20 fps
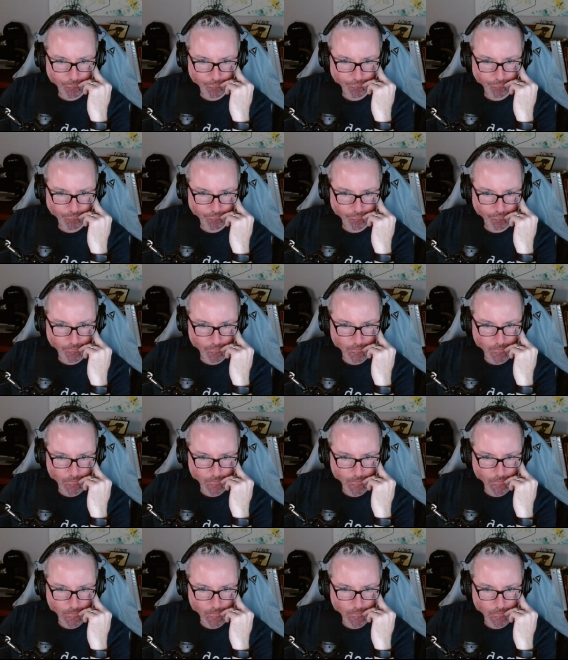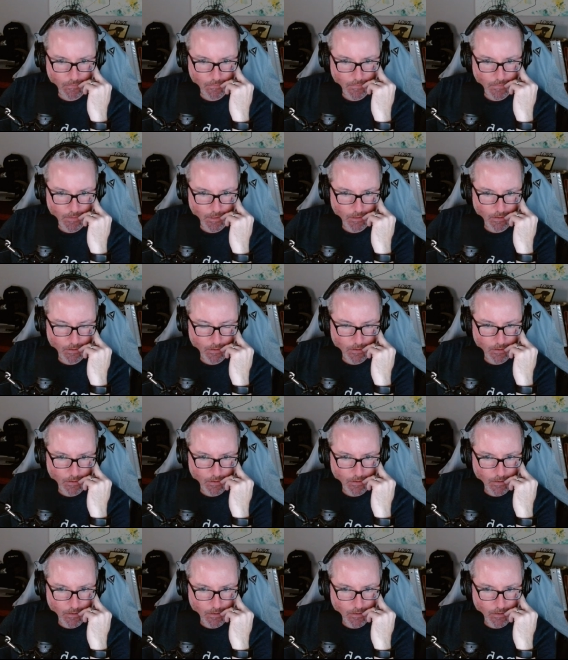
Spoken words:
(no one is talking)